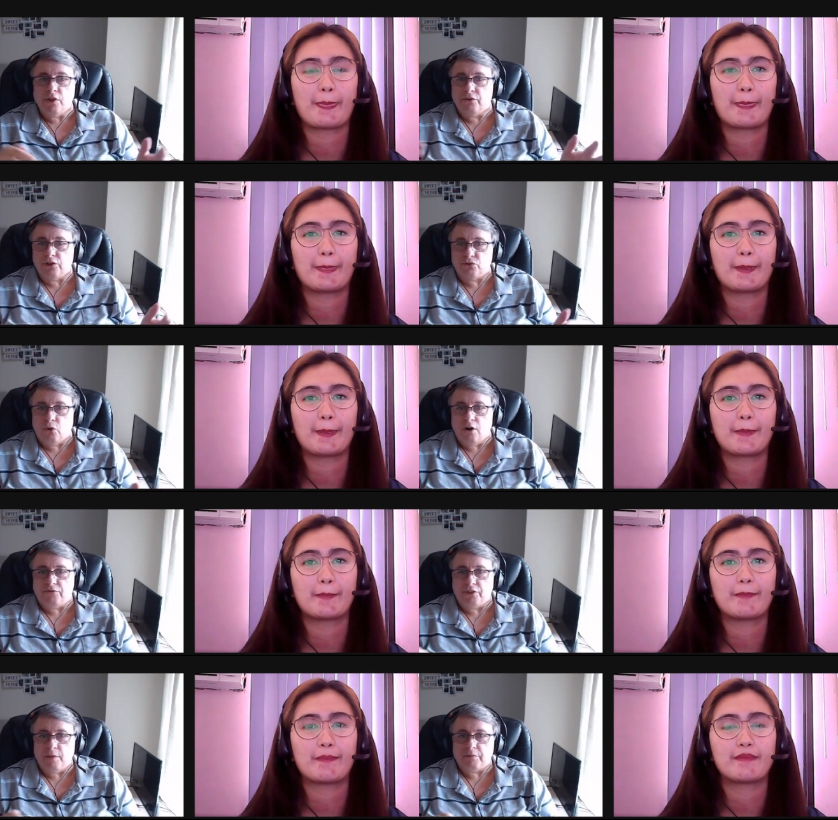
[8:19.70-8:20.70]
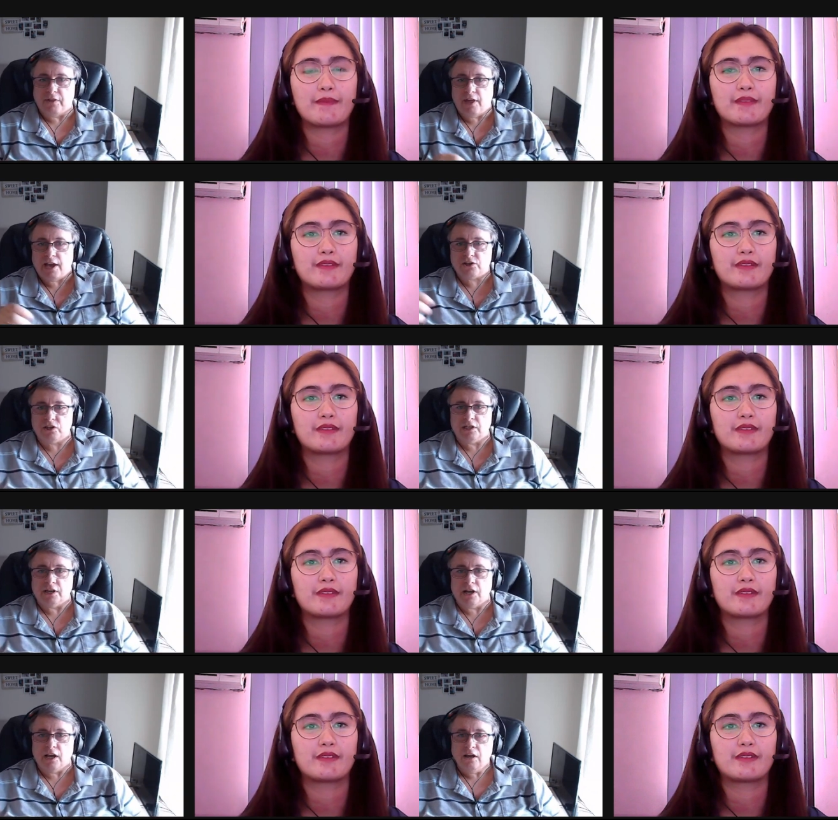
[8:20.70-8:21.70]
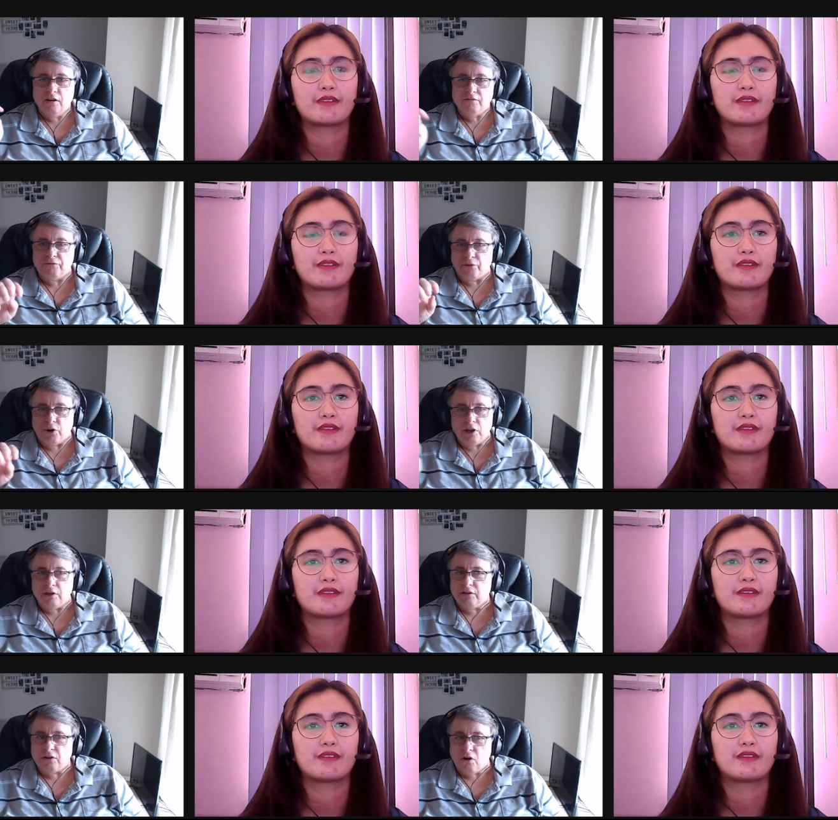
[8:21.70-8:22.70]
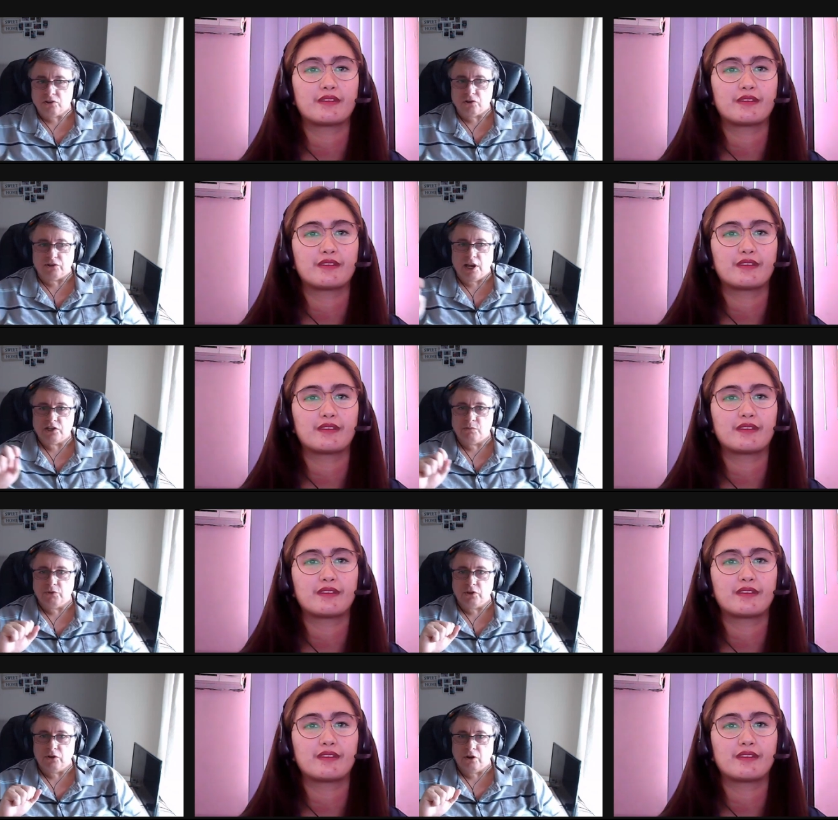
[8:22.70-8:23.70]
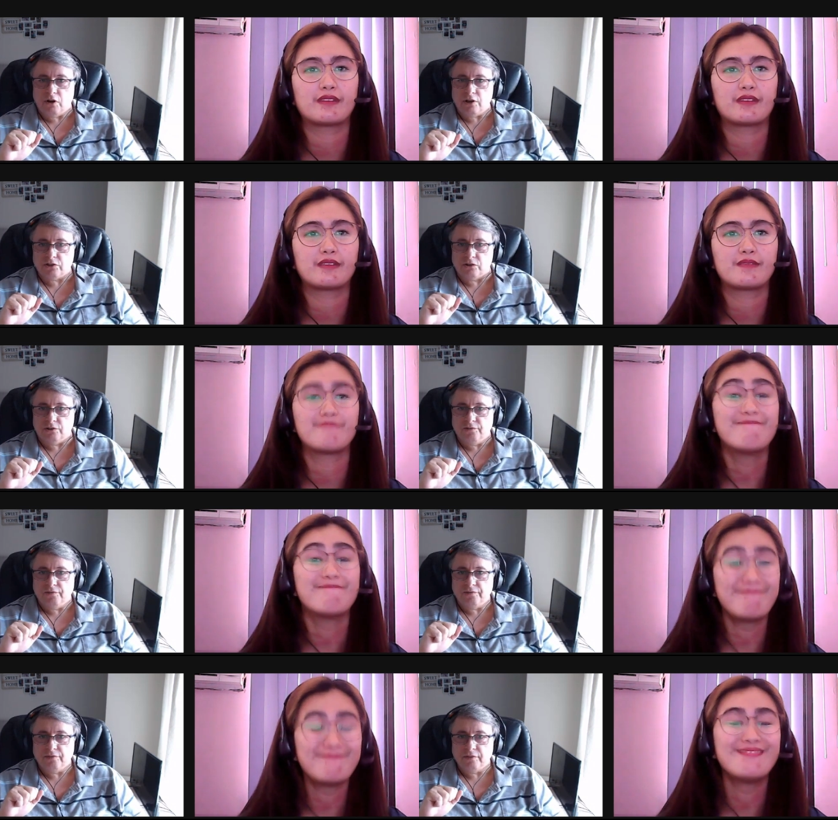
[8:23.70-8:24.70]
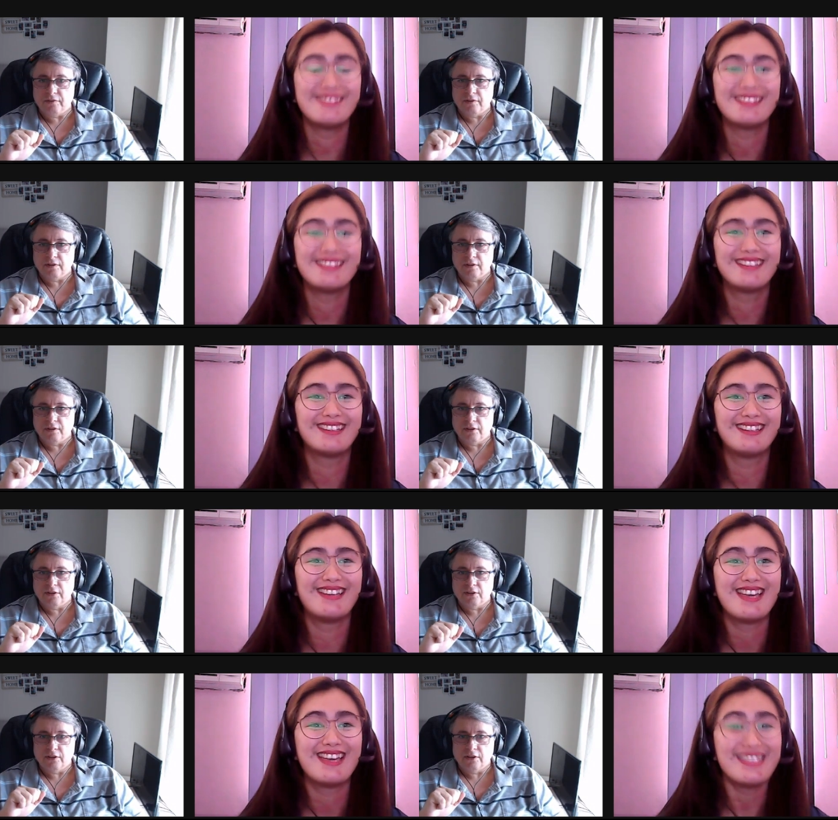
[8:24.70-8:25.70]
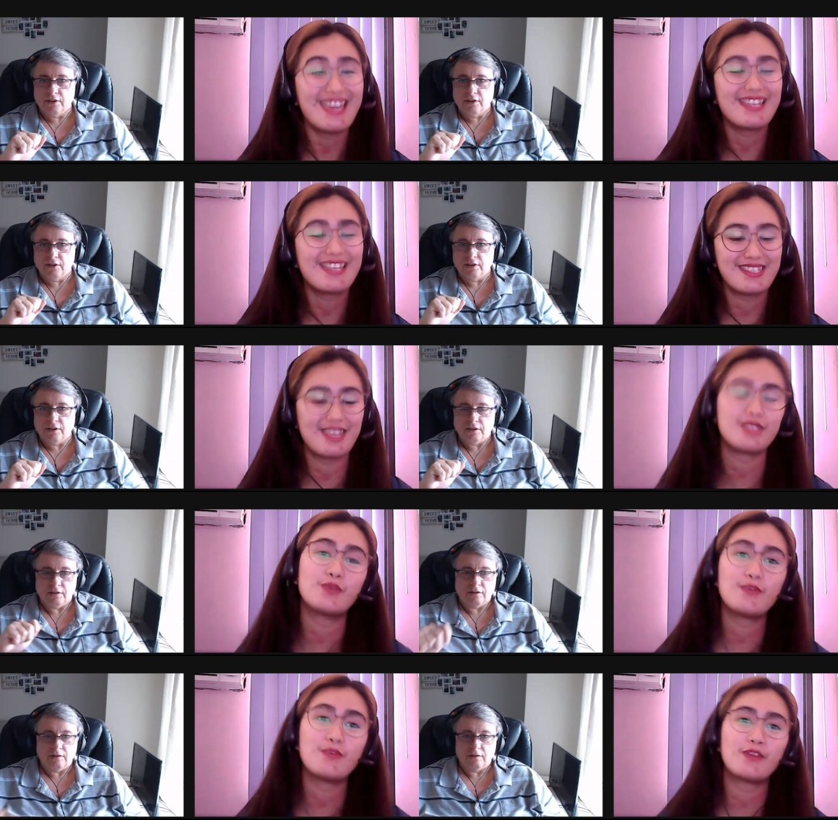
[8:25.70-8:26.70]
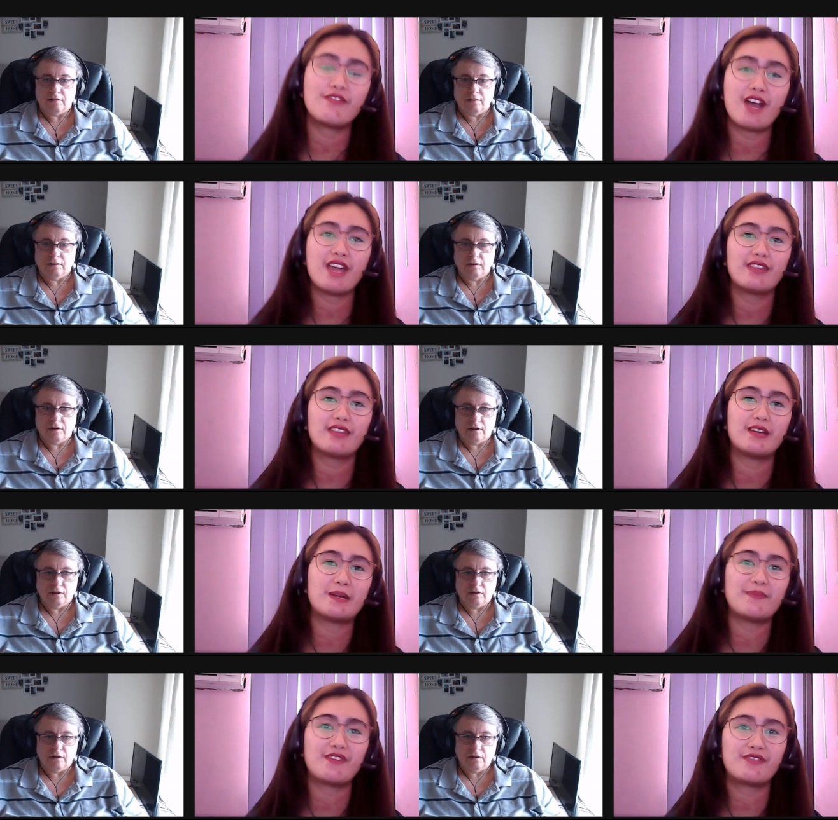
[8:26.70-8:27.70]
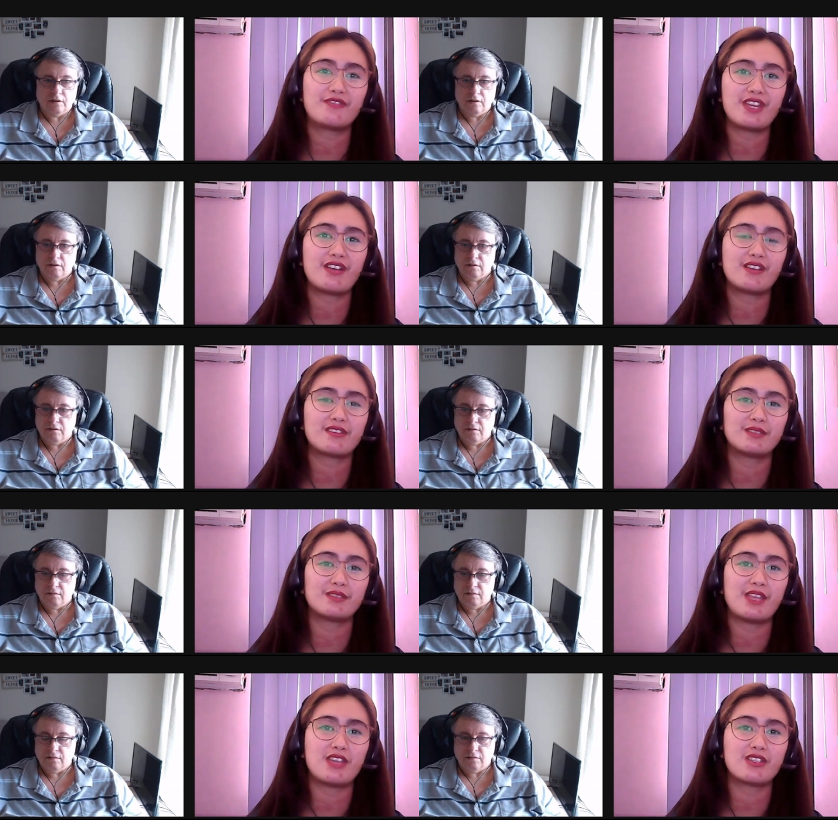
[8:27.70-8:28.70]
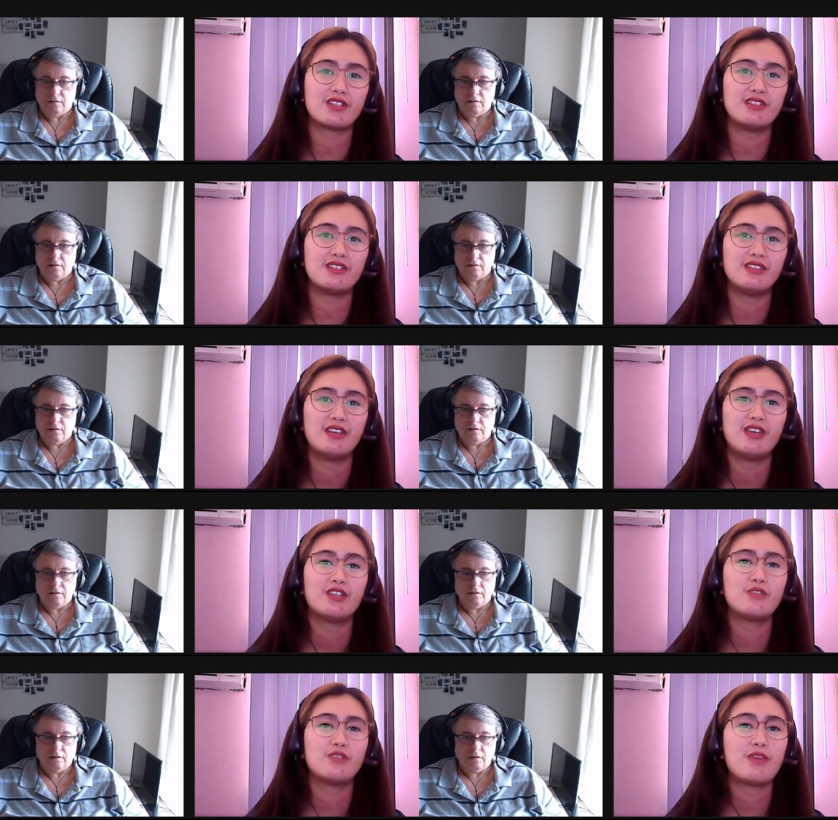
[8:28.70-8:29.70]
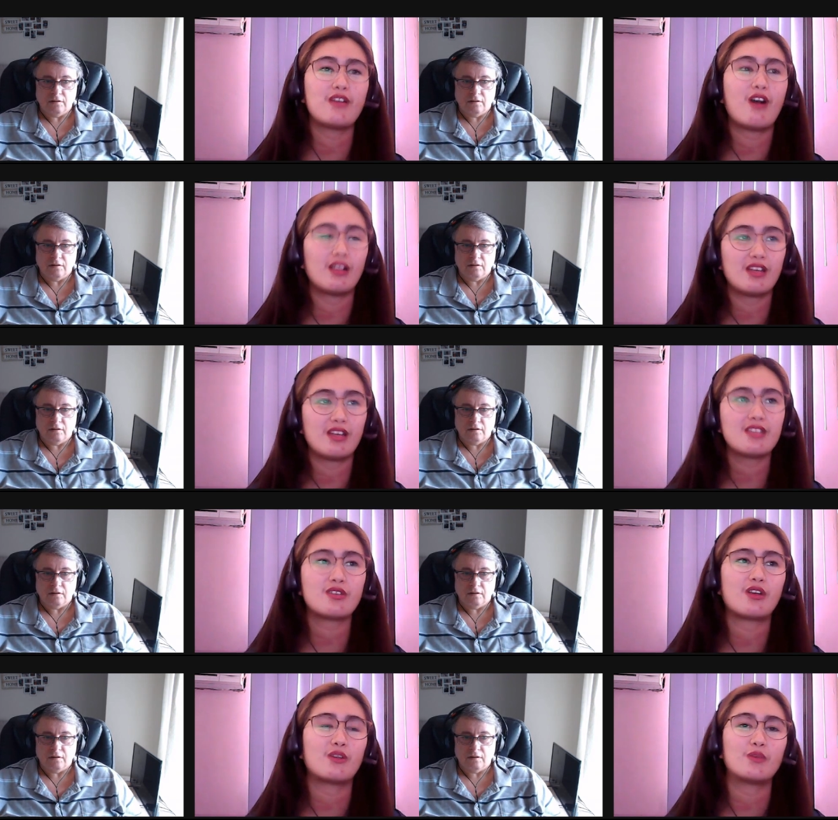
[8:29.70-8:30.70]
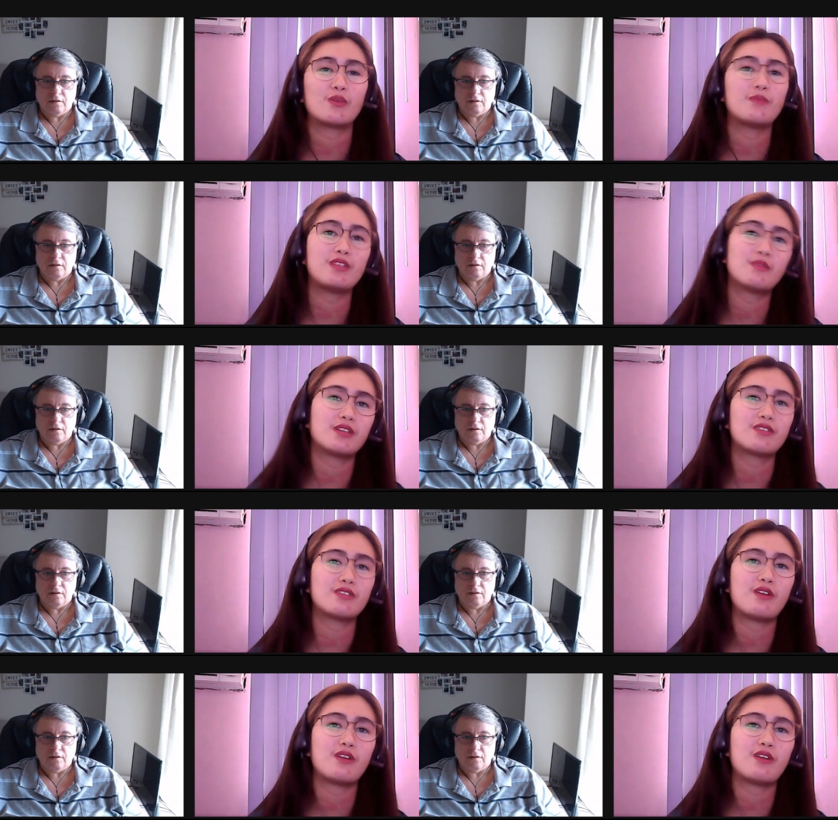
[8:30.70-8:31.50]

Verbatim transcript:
Speaker 1: whether it's right for them, can they actually get a free consultation with you guys? Or
Speaker 2: yes, we provide free consultation. You may call us, or we'll be the one to